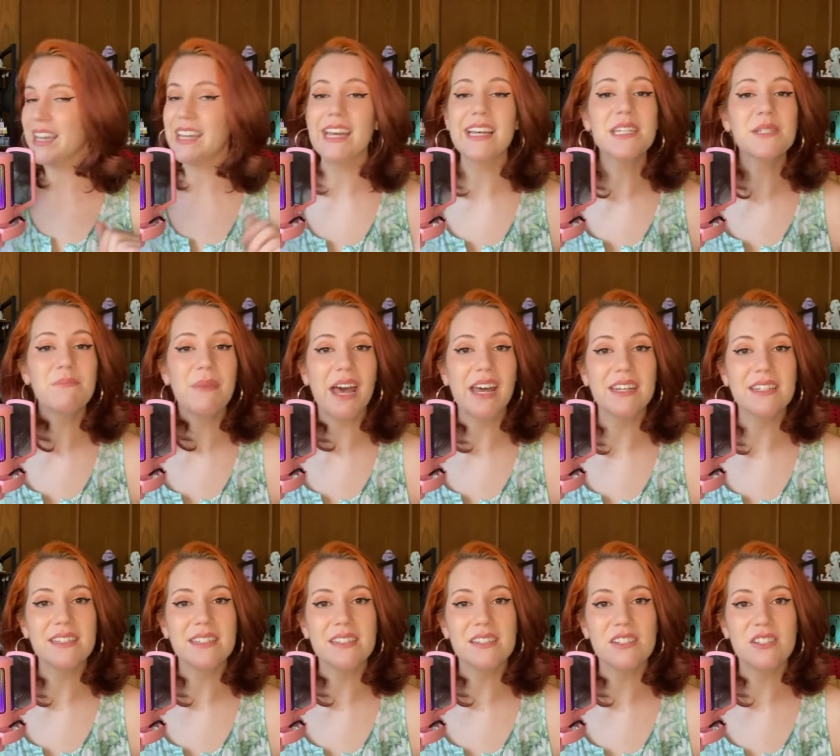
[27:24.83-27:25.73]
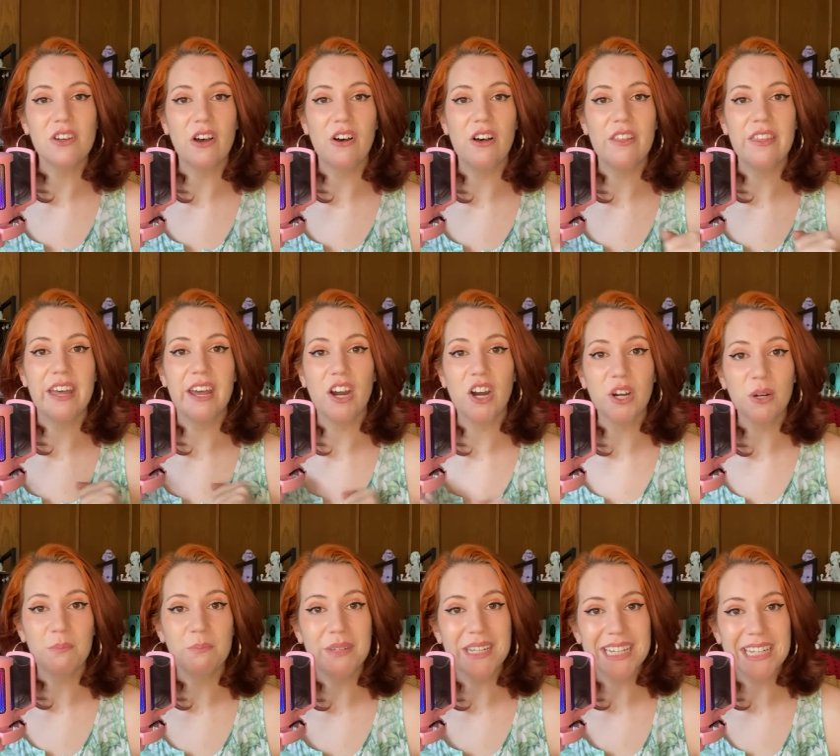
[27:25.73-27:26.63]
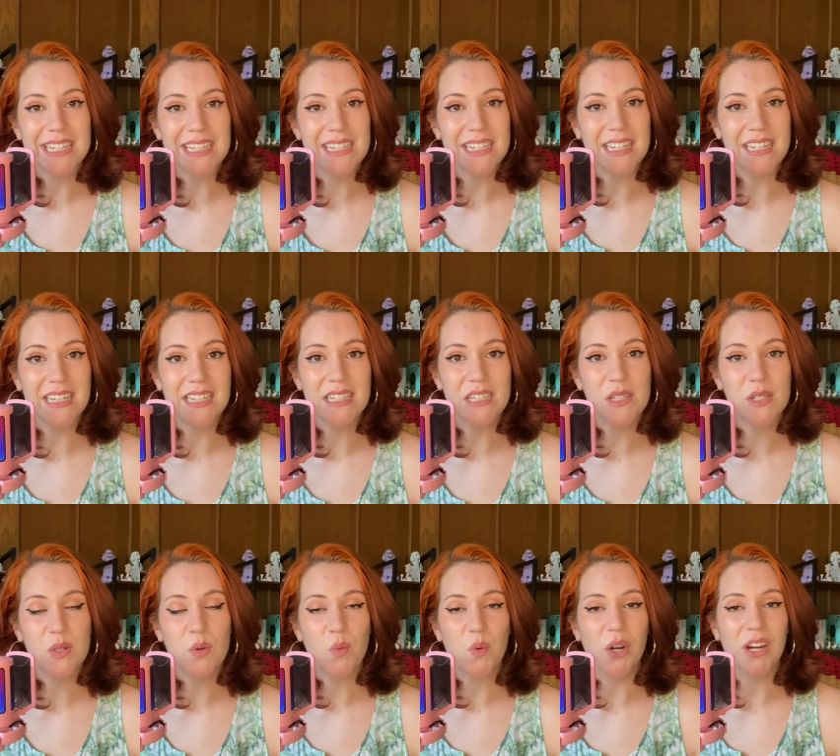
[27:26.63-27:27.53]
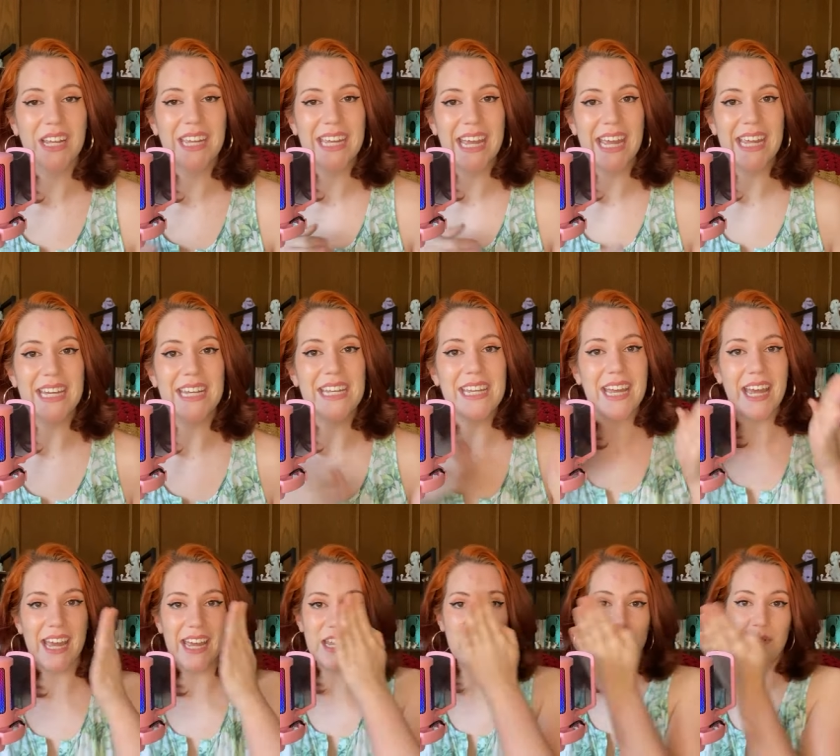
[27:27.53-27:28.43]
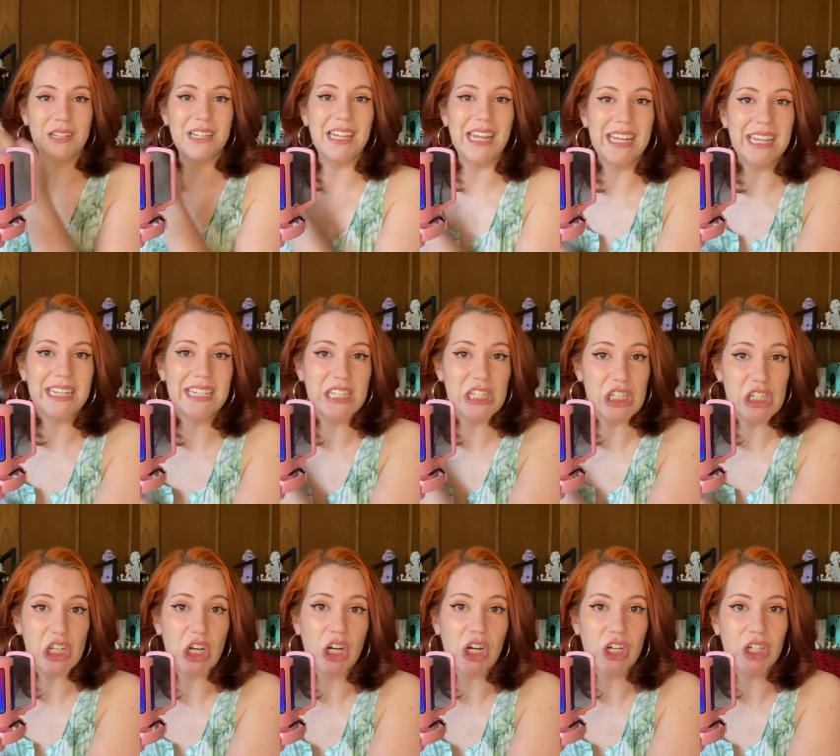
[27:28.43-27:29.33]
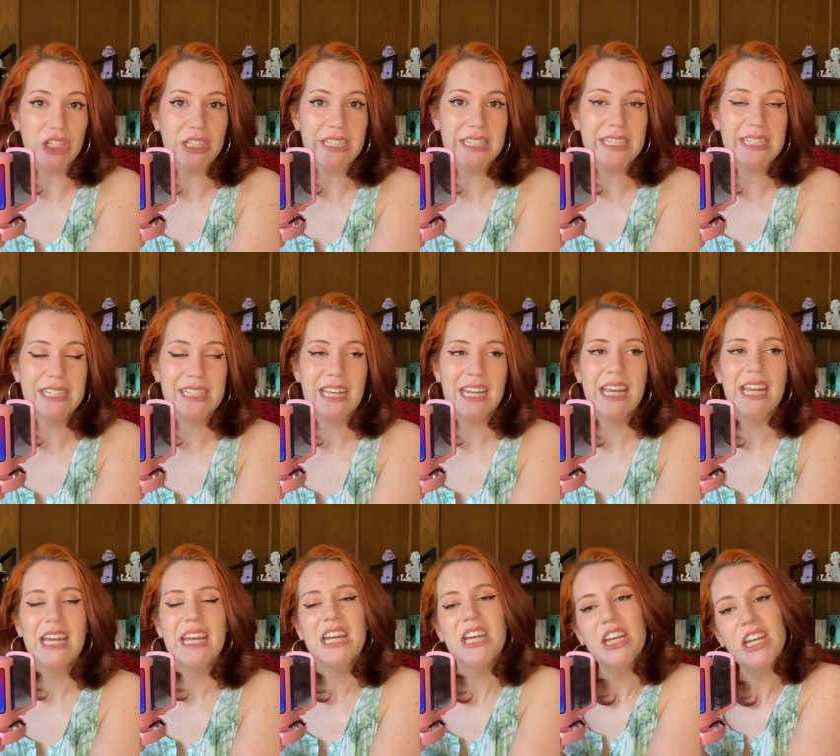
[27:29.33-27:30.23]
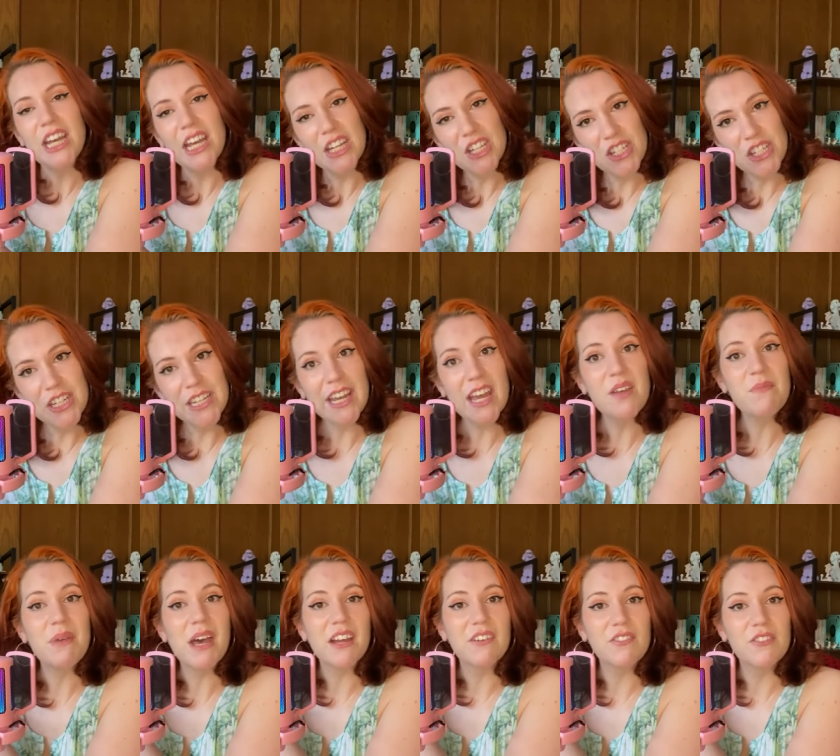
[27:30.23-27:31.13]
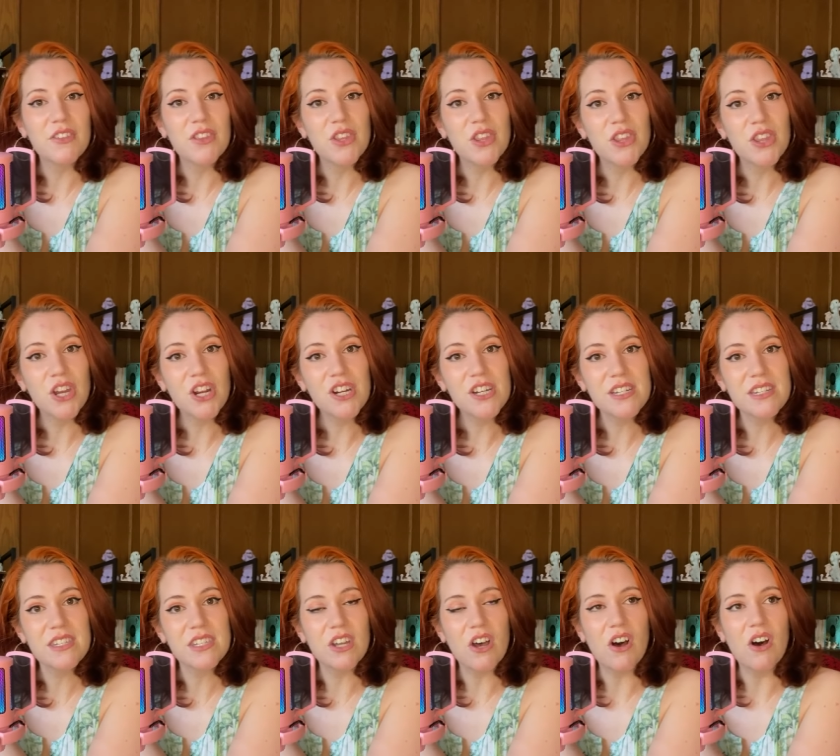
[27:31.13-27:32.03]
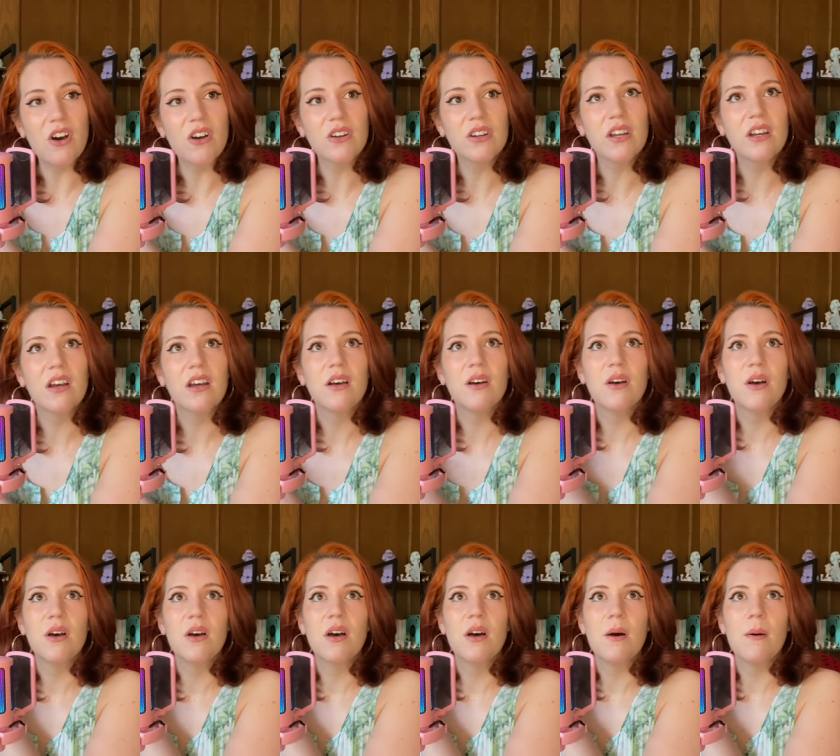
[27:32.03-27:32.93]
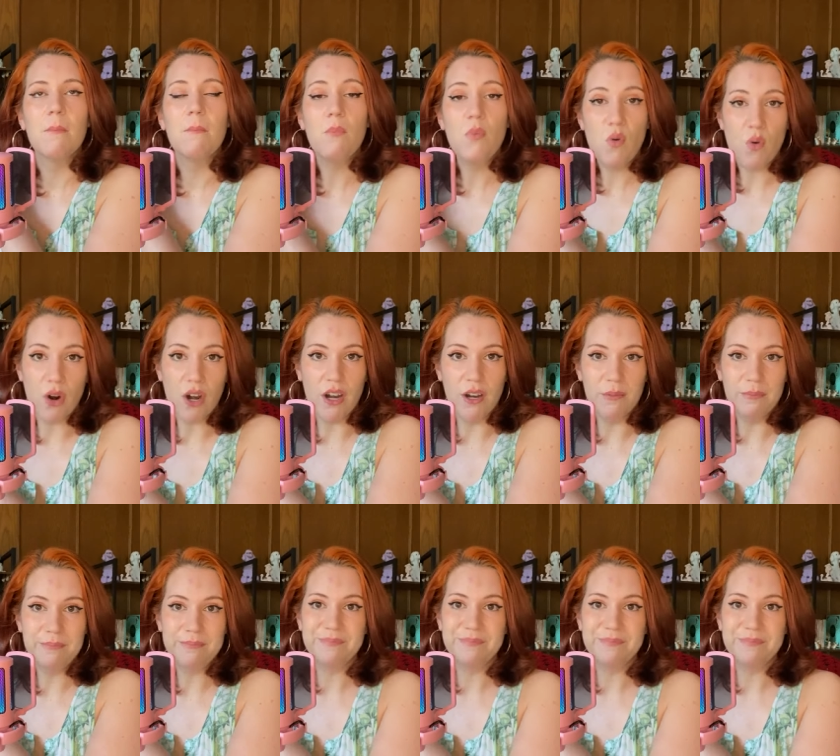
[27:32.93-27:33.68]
guess Madison saw that her biggest hits were K D A related songs. And she came back for the third song, More.